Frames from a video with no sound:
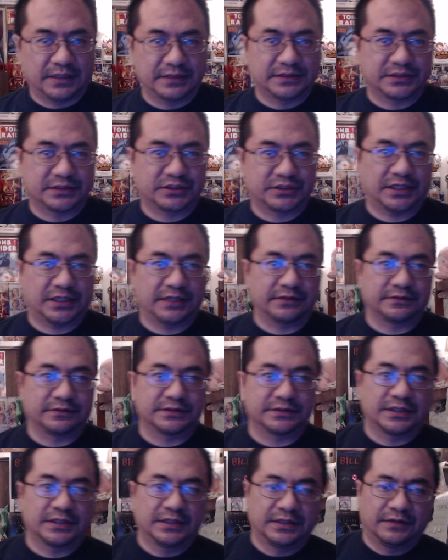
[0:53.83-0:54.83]
his
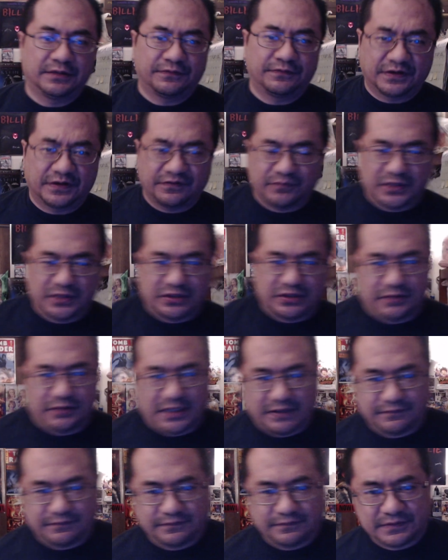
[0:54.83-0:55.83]
channels. Forgive me too.
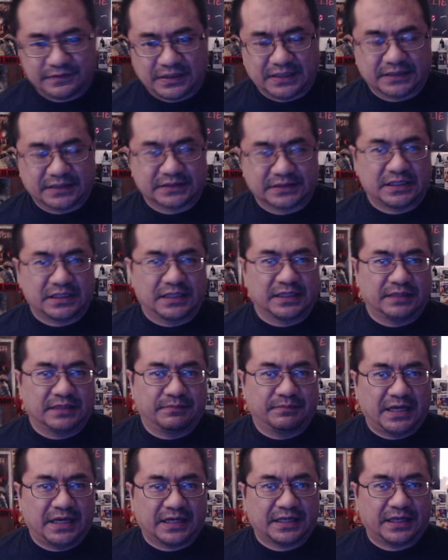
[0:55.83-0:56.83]
I have like slightly
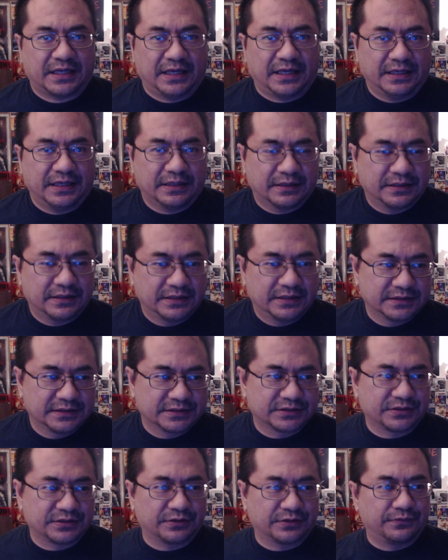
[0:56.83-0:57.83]
backache,
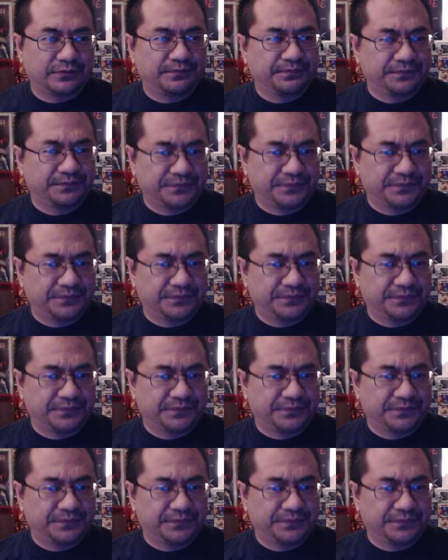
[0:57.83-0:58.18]
so